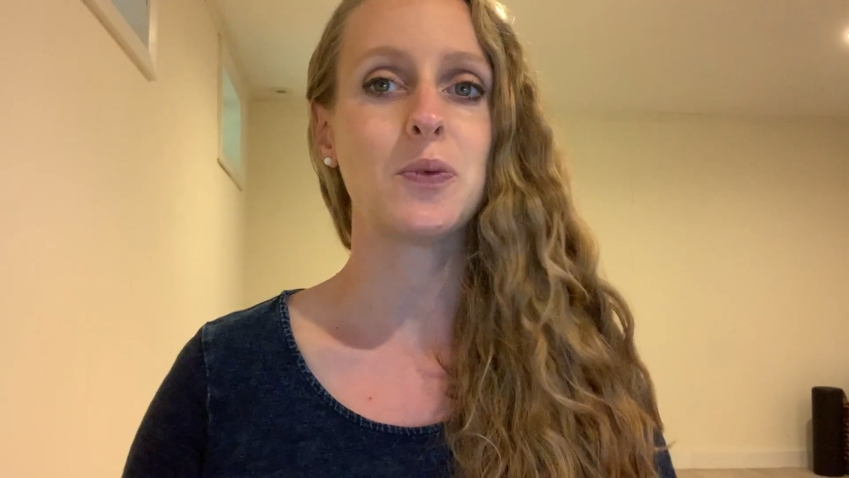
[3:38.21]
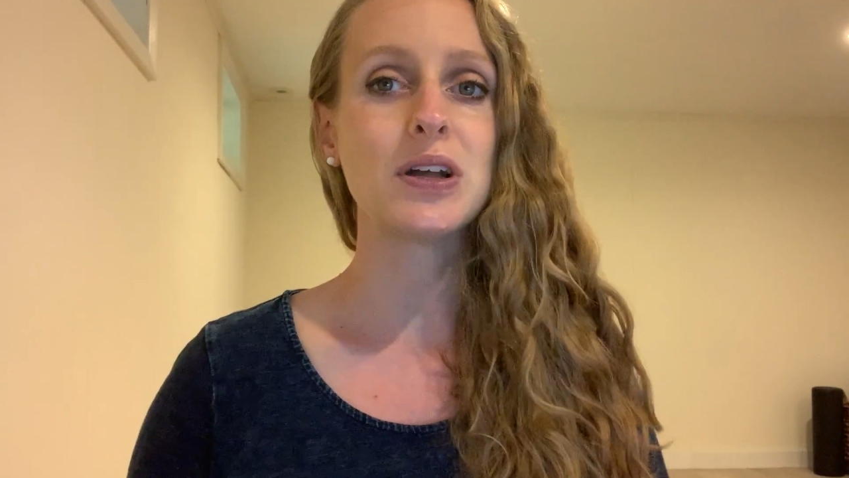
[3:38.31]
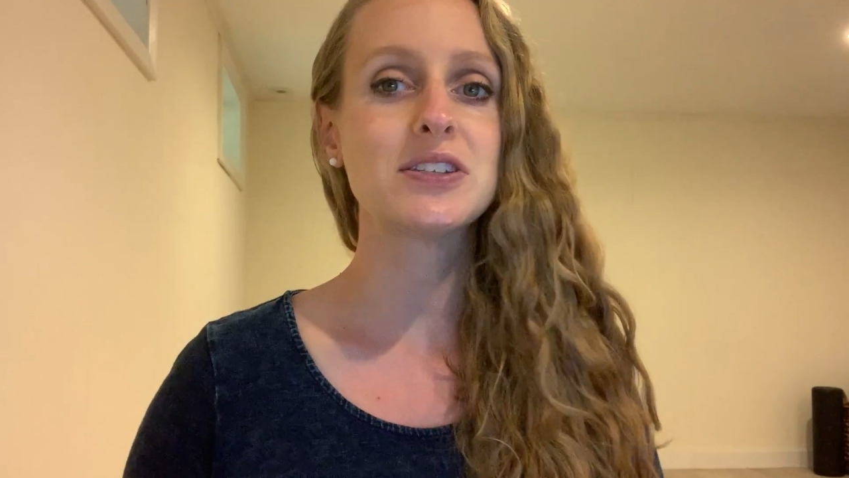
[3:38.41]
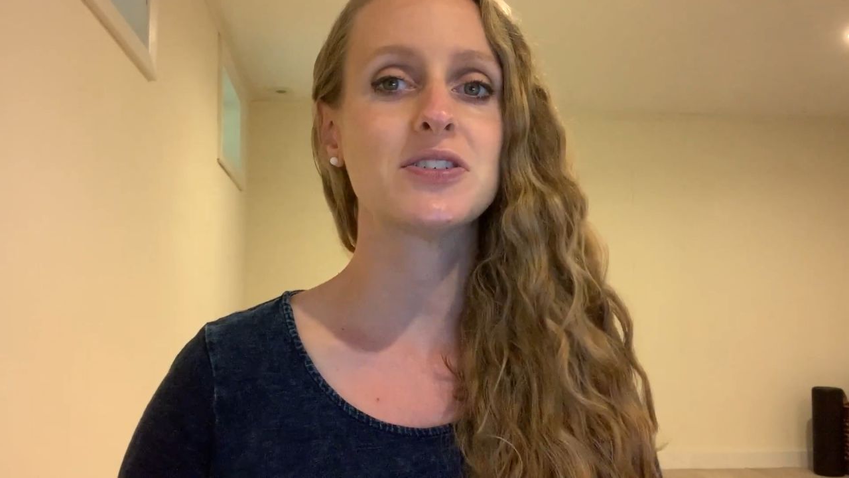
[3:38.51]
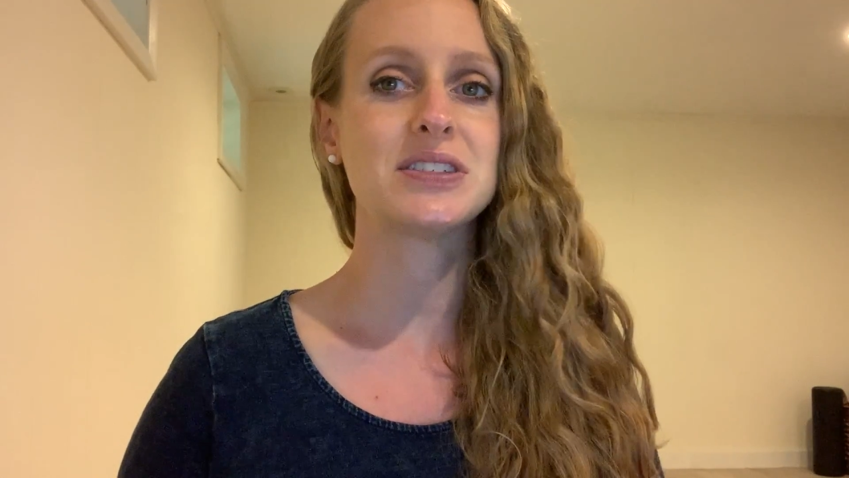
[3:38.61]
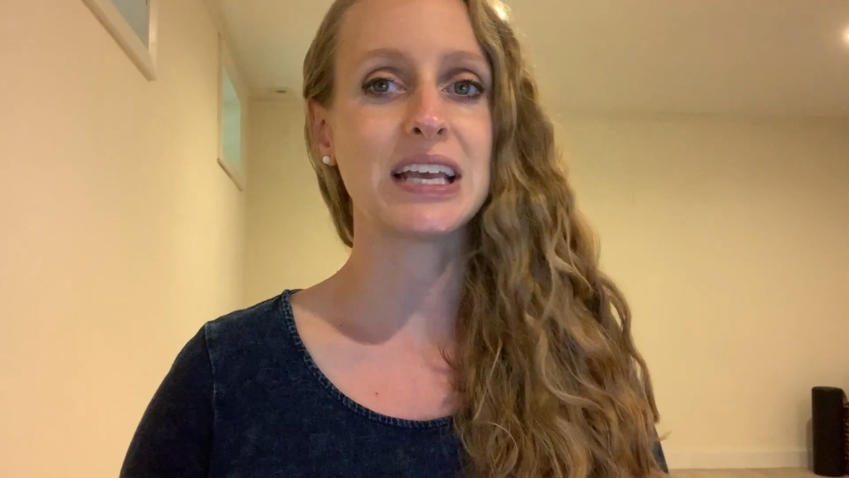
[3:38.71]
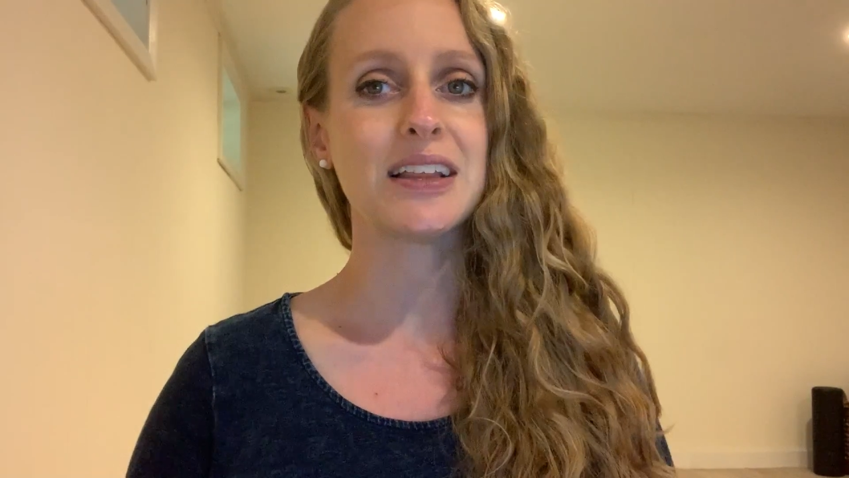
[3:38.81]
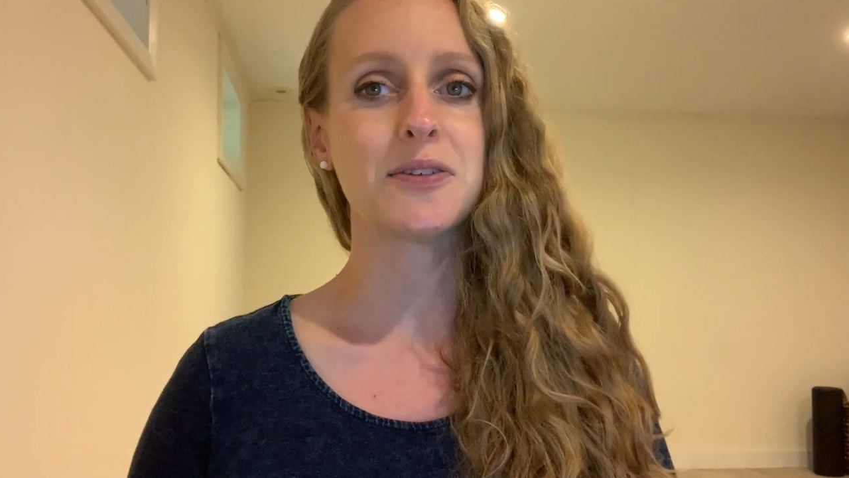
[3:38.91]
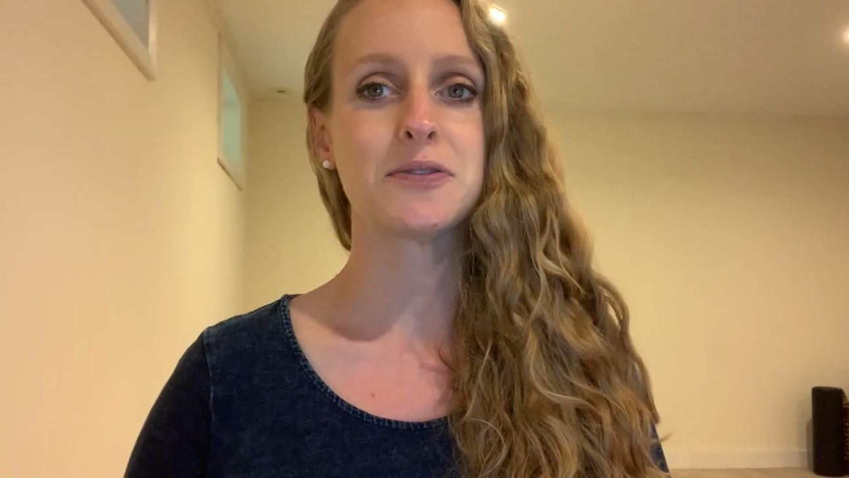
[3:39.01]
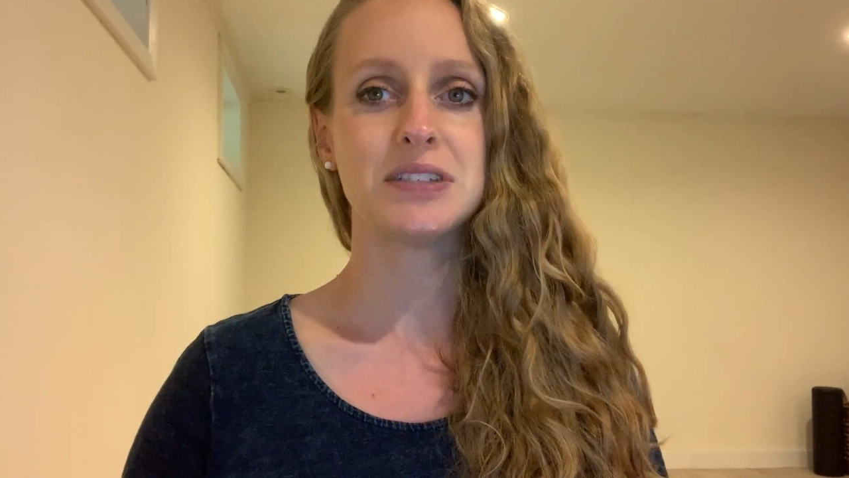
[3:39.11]
what's your
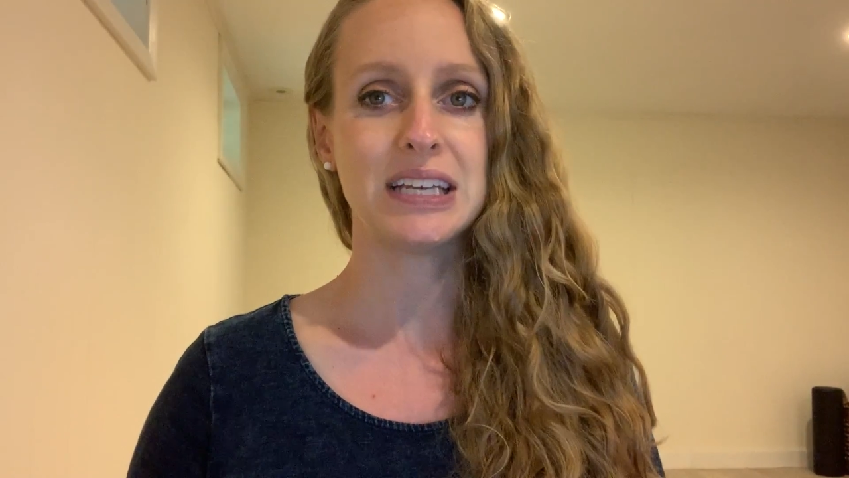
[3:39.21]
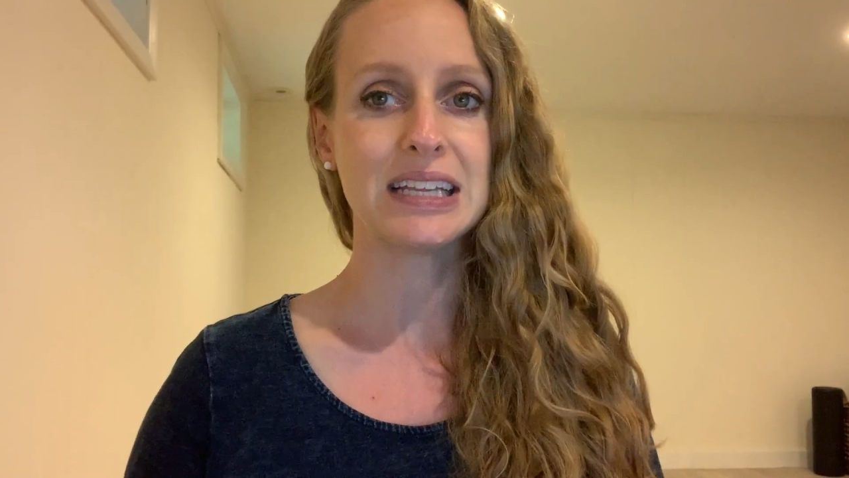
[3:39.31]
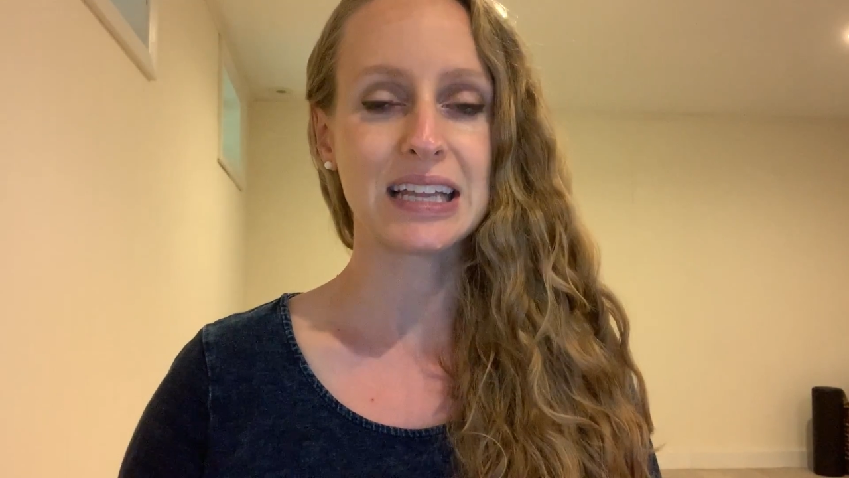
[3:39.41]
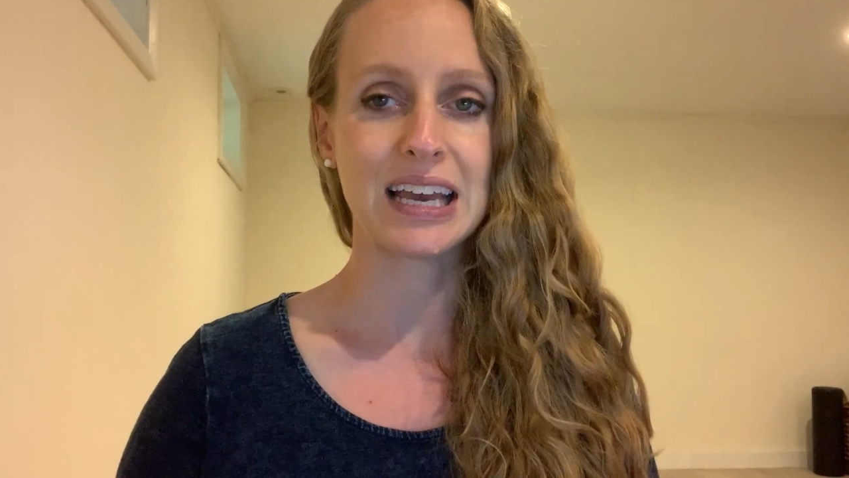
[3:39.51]
daily routine